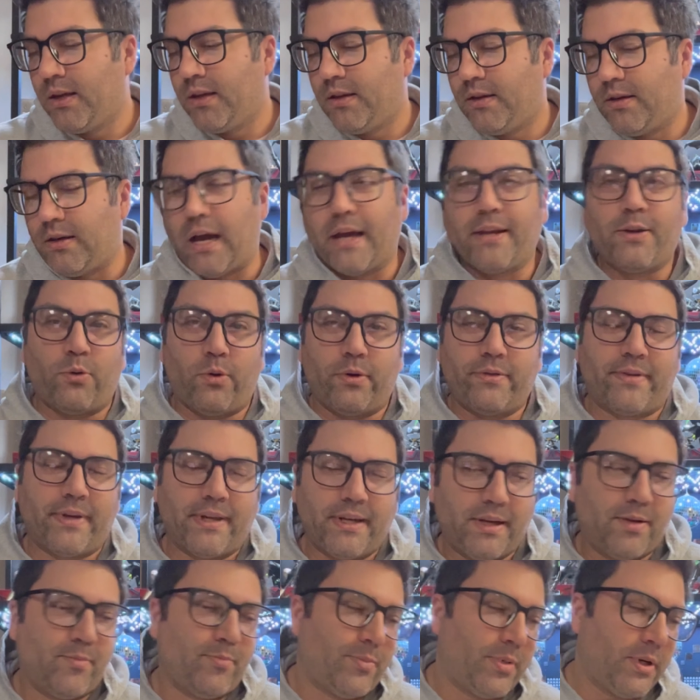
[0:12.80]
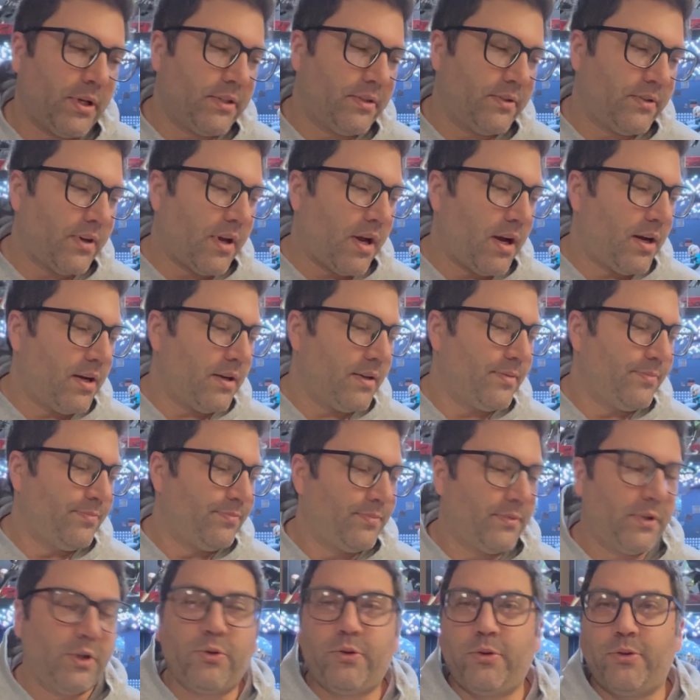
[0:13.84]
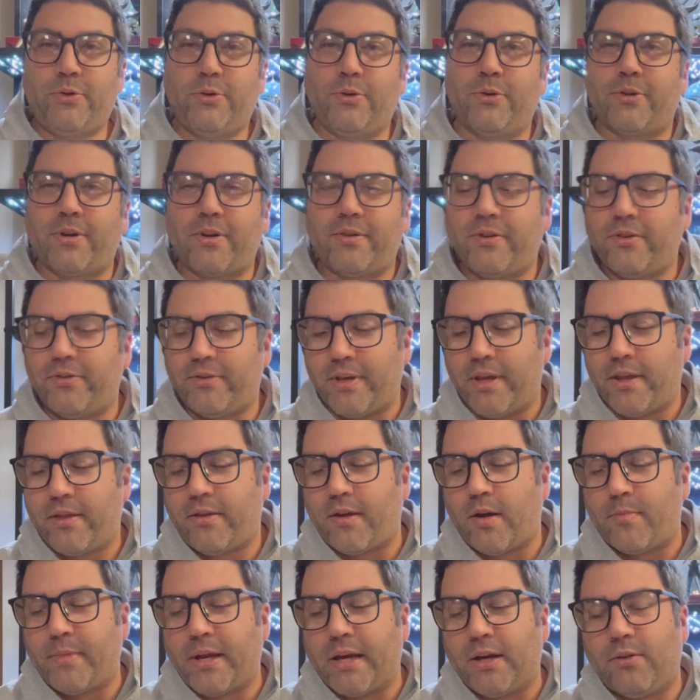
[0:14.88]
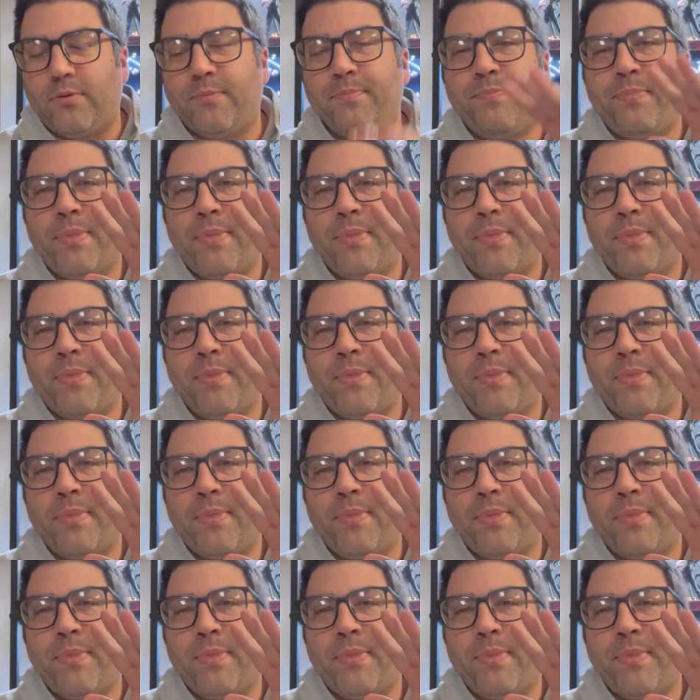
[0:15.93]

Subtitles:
I know what's in it, but you do too, because you see a thumbnail.